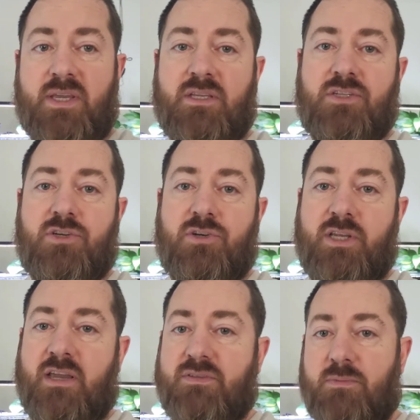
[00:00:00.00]
making sure
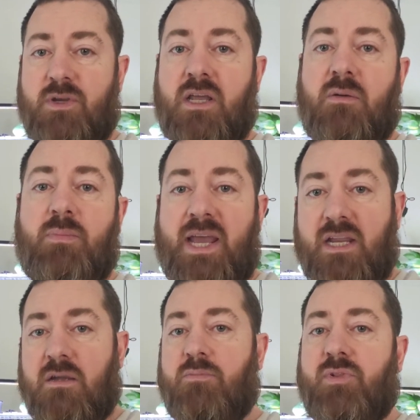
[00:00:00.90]
you have some kind of
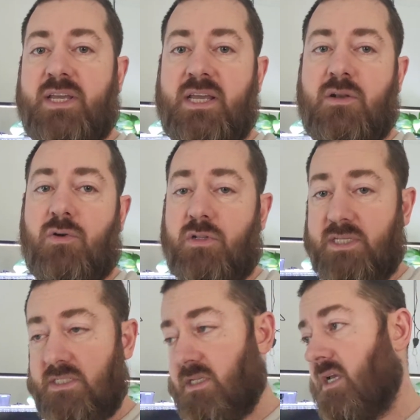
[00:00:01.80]
backup plan, or at
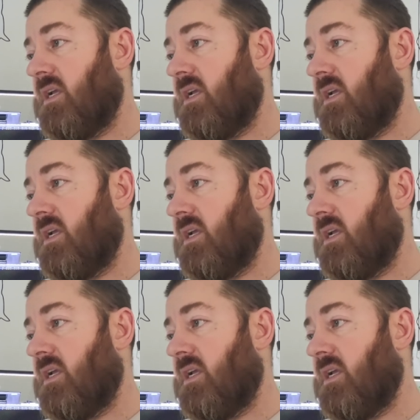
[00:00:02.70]
least